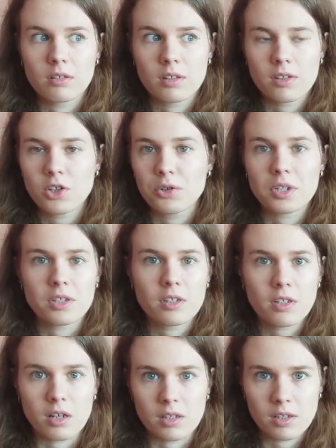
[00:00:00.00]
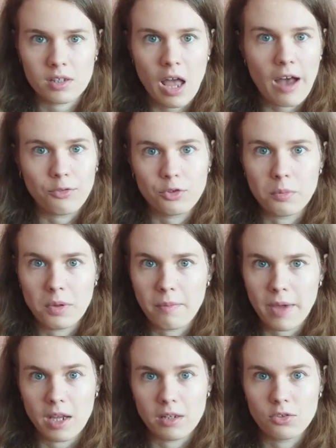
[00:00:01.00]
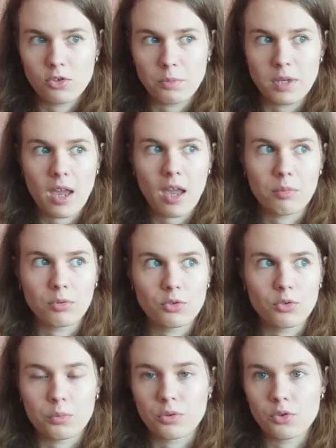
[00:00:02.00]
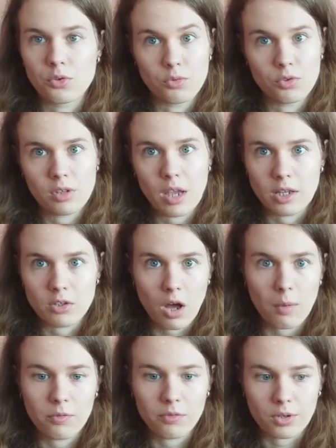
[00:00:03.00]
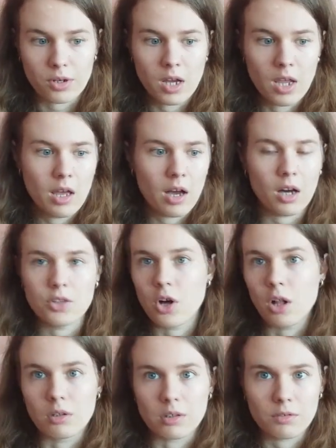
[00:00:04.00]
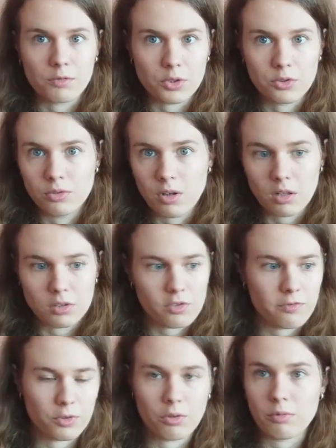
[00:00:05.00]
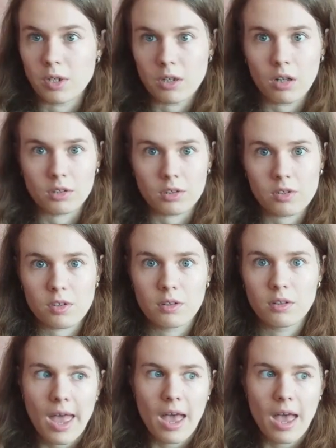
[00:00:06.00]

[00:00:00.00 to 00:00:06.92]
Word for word: serious cuts have to be made to be able to produce a top for a dollar, for two dollars, for three dollars.